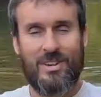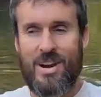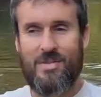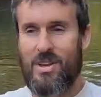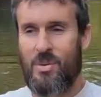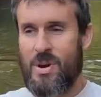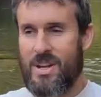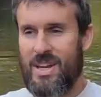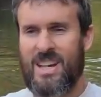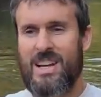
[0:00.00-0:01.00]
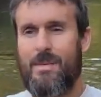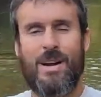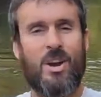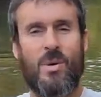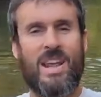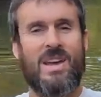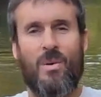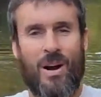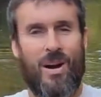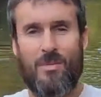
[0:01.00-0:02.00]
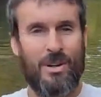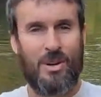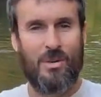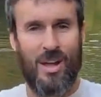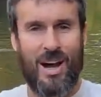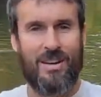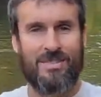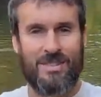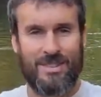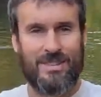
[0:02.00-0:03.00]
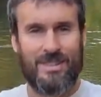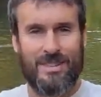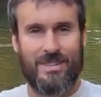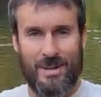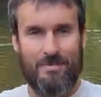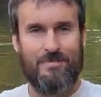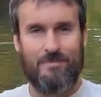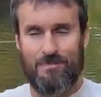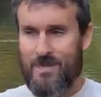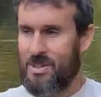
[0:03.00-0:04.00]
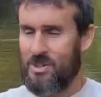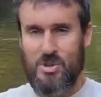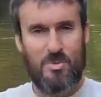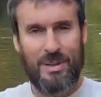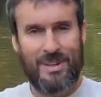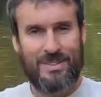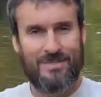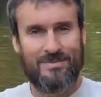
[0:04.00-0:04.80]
or every other week. Anytime I go anywhere, I'm gonna go live. Yep, that's the new plan.